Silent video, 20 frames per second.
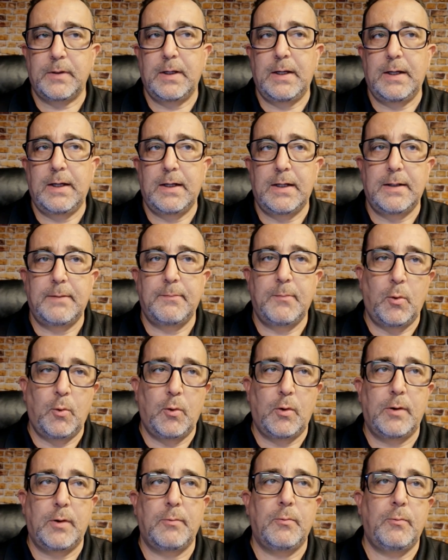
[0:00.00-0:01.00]

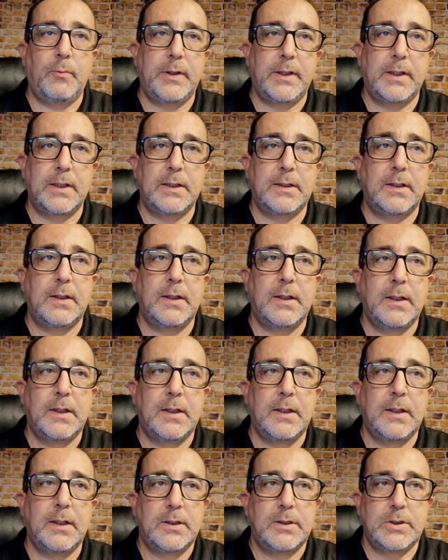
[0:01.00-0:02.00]
or we can
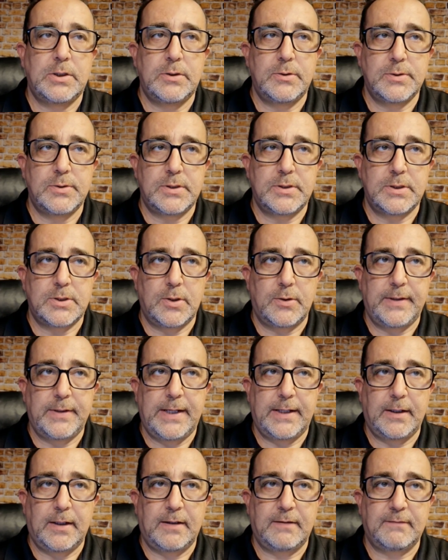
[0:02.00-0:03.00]
choose to turn that
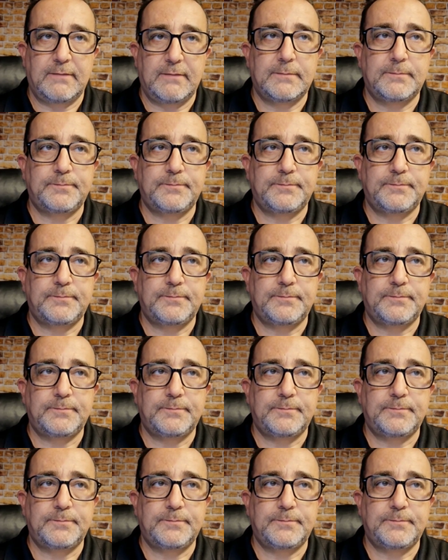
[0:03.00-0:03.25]
off.